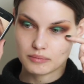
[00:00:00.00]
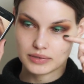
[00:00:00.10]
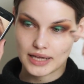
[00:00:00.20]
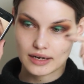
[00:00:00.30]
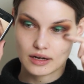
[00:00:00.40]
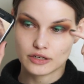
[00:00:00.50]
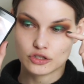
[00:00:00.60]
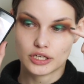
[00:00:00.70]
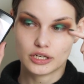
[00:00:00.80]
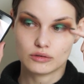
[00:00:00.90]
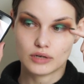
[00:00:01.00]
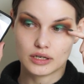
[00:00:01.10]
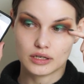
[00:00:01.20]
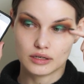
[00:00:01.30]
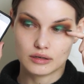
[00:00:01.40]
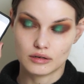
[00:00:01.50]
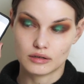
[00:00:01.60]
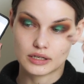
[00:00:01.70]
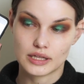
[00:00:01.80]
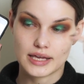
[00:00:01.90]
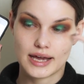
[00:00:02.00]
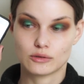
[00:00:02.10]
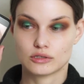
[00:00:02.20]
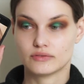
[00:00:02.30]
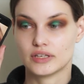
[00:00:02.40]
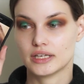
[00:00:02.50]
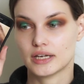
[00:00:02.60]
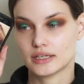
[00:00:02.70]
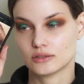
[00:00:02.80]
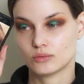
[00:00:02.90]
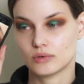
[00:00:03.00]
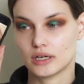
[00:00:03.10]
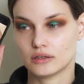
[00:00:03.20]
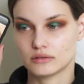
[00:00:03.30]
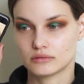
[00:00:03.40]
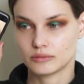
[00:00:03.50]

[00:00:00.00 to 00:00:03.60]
black eyeshadow on the outer V as well.